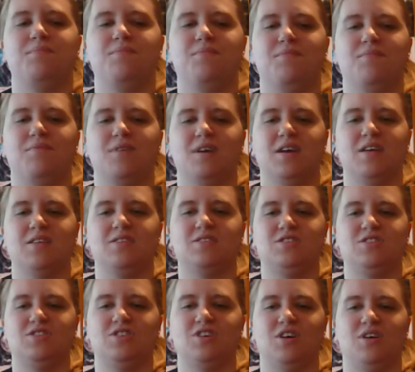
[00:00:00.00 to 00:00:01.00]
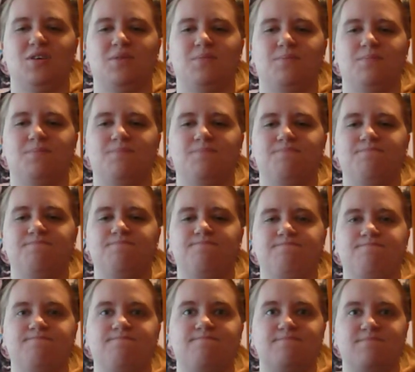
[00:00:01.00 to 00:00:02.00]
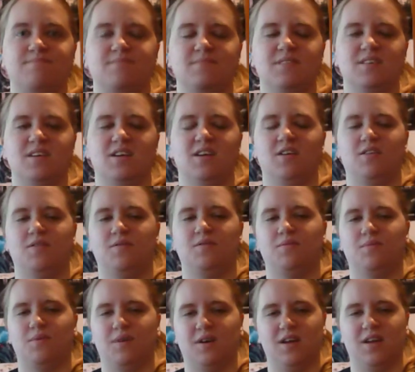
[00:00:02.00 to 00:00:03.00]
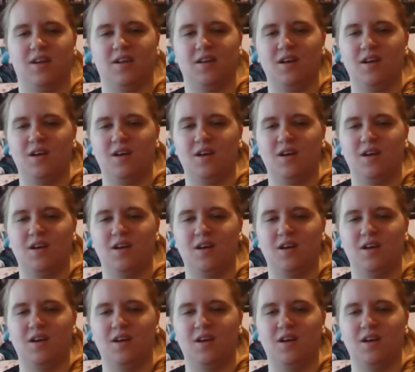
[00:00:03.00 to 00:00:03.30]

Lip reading: which you know, what